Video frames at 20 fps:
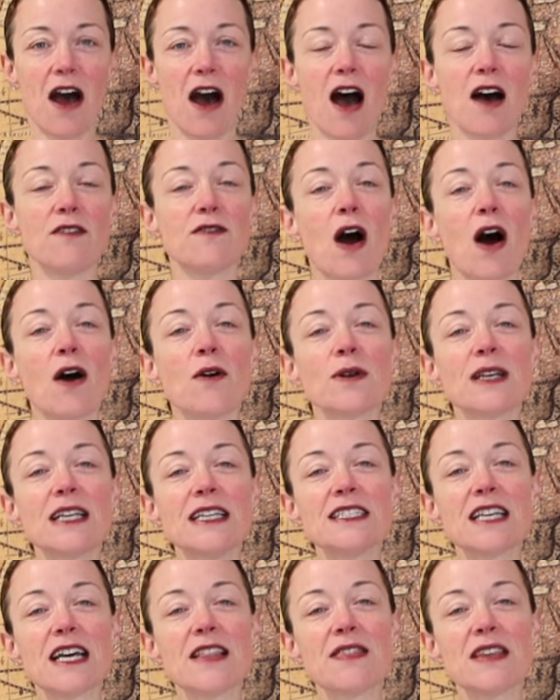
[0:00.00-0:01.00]
I've
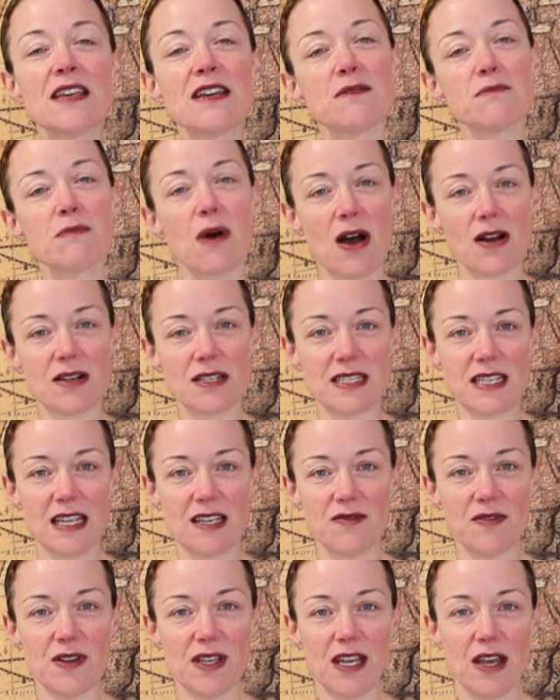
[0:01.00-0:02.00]
already done the
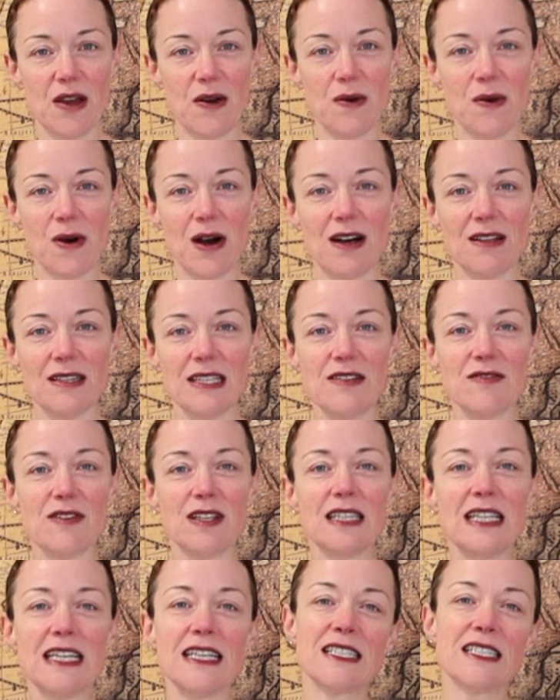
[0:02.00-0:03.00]
unboxing video, I'll leave a
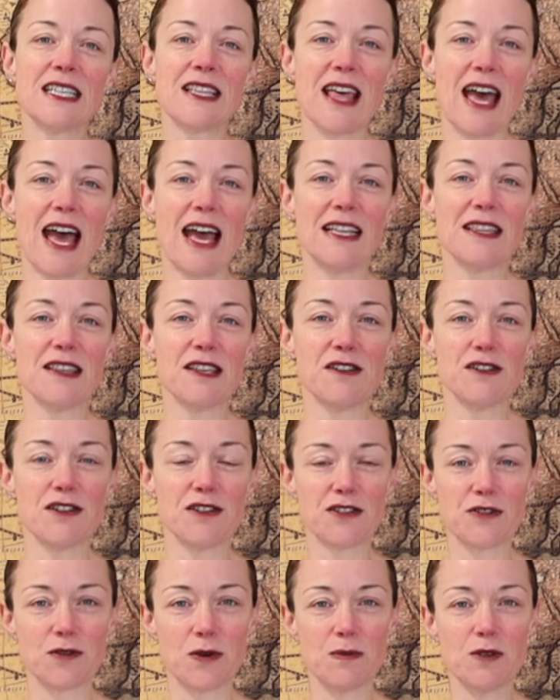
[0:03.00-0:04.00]
link to that in the
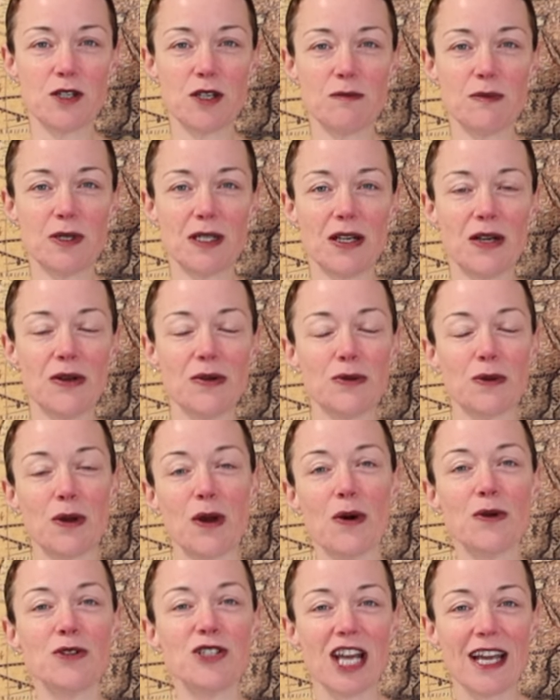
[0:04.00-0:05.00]
description below,
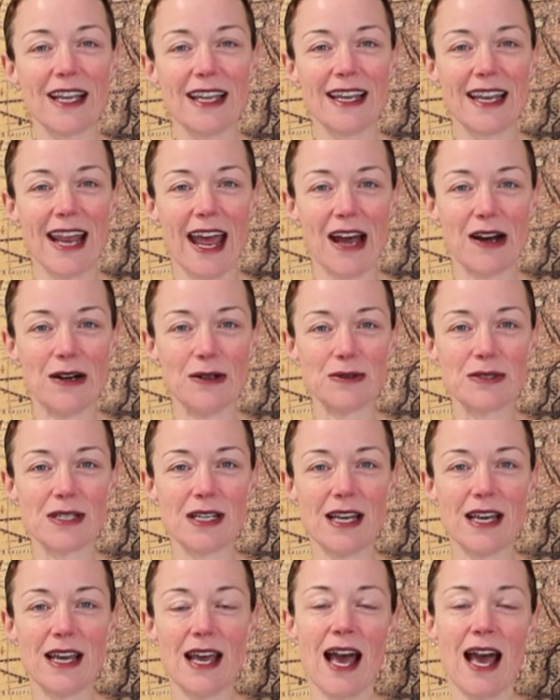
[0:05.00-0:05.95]
go check it out.